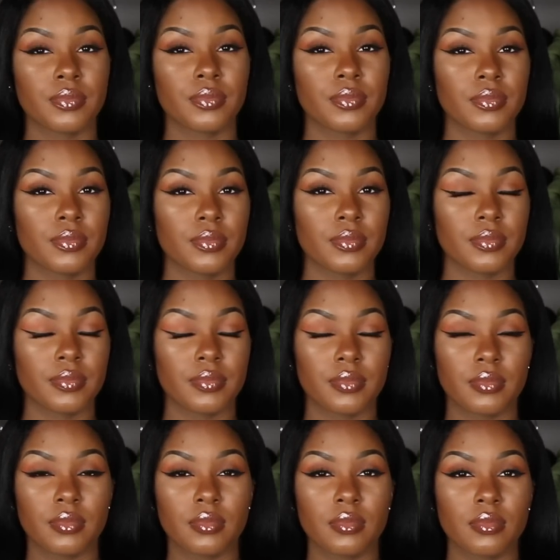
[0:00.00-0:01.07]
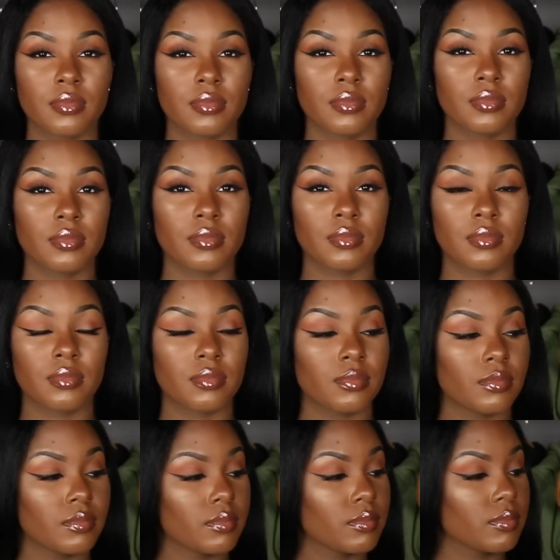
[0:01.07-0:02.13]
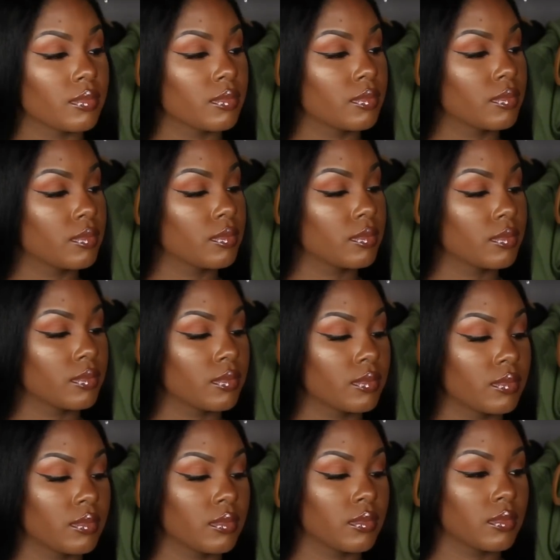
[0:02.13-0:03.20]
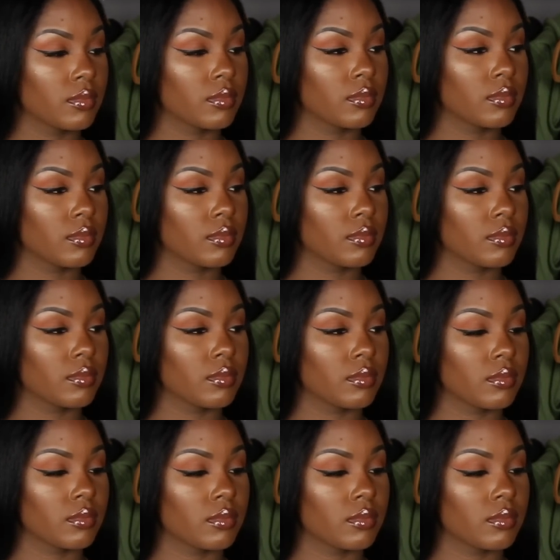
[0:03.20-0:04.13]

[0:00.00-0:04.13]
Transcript: [no speech]